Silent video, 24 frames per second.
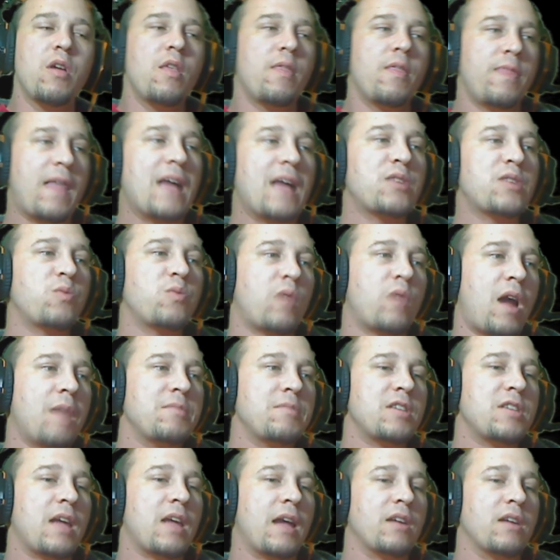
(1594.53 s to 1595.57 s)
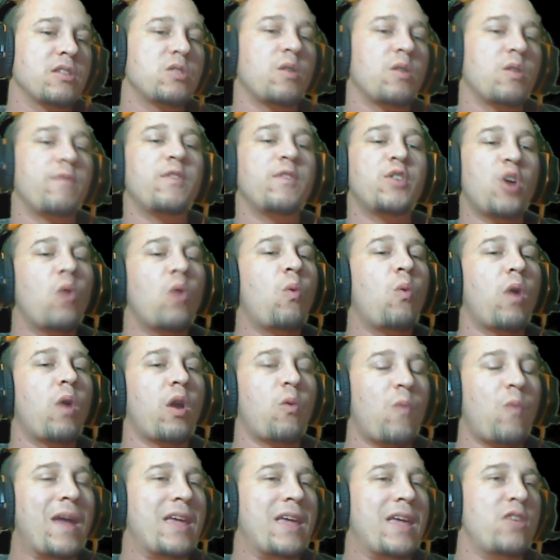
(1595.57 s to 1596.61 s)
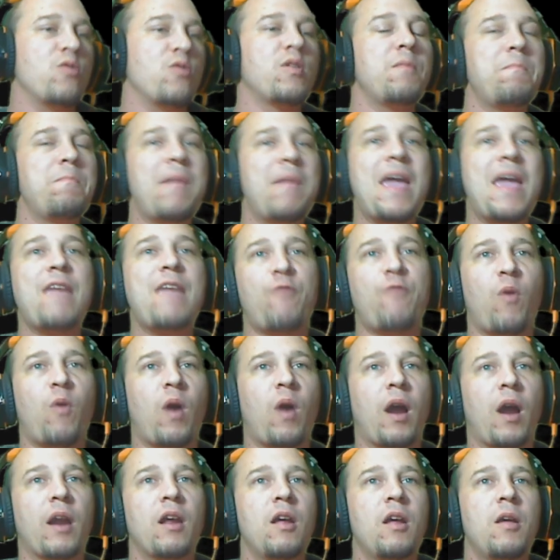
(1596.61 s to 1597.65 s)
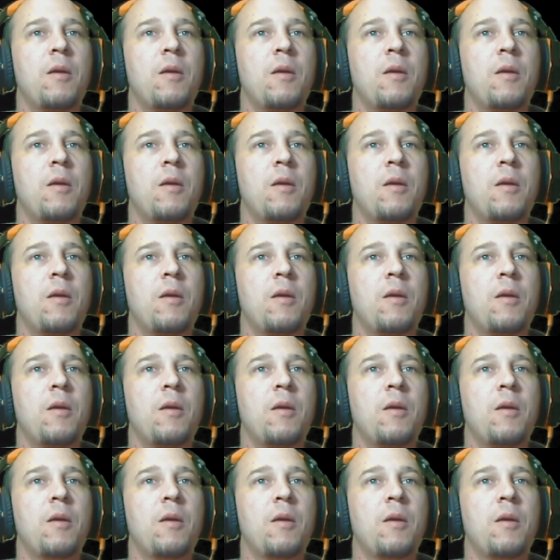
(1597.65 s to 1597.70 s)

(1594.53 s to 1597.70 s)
That's what I'm saying. So if you don't want to wait, you can pay for it,